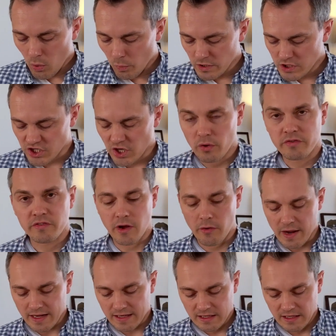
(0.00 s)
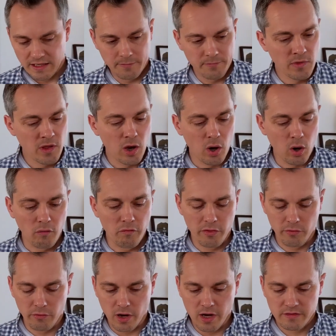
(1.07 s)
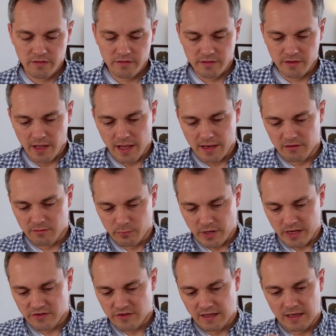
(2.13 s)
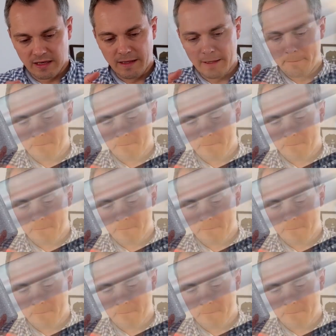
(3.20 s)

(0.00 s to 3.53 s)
which goes directly over the rods and is basically